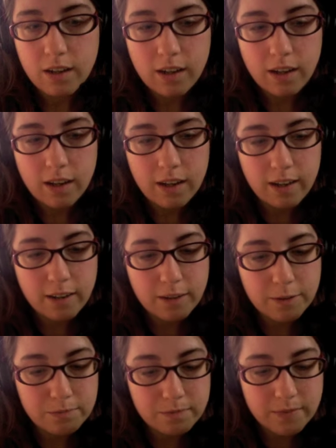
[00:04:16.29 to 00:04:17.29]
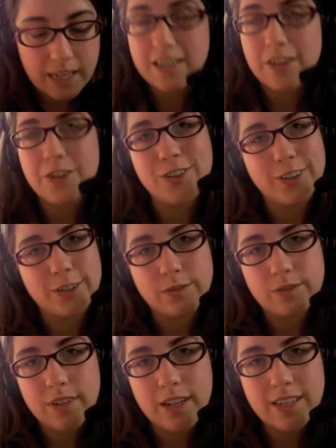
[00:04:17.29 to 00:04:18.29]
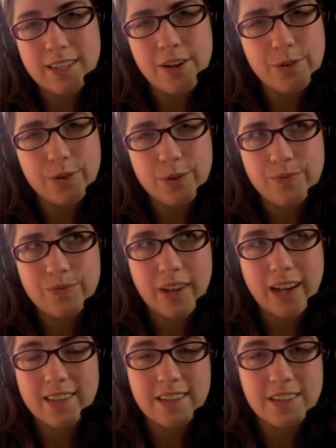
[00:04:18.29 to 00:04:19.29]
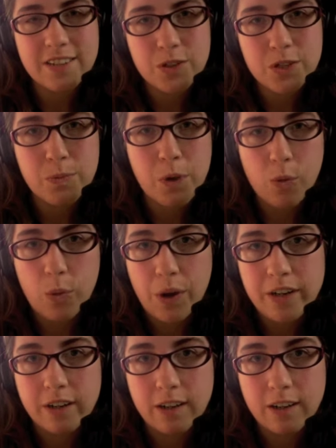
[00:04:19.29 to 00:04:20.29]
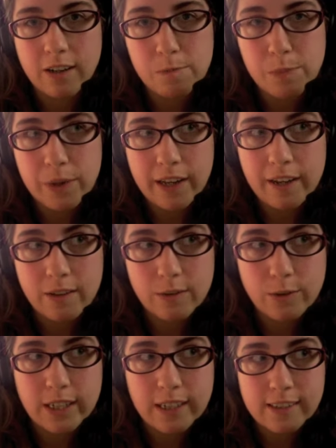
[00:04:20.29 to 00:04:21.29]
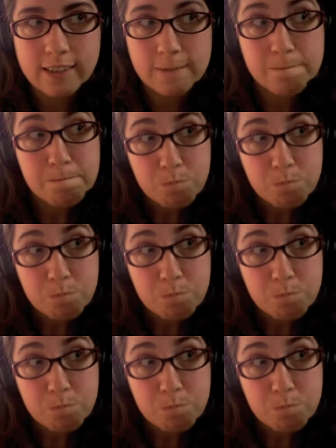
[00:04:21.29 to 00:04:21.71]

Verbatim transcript: Uh, that's not true. It's no, I guess that's no small wonder, but what is?